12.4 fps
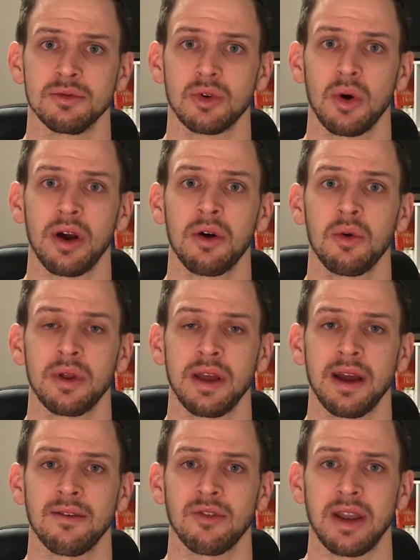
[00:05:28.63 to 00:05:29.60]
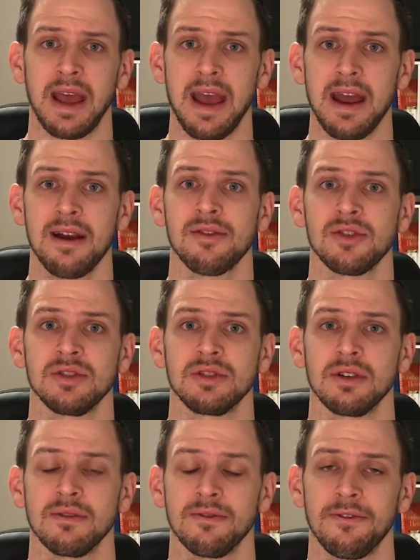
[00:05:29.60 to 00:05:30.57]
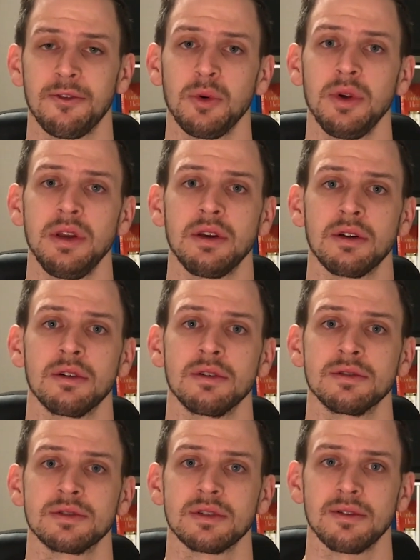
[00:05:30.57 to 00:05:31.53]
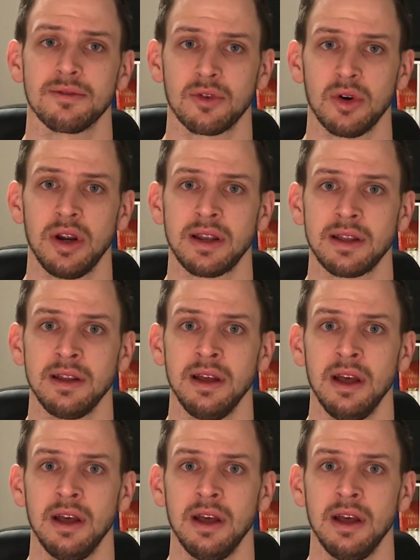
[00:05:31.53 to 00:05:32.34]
So I only have an average of 3 years of credit,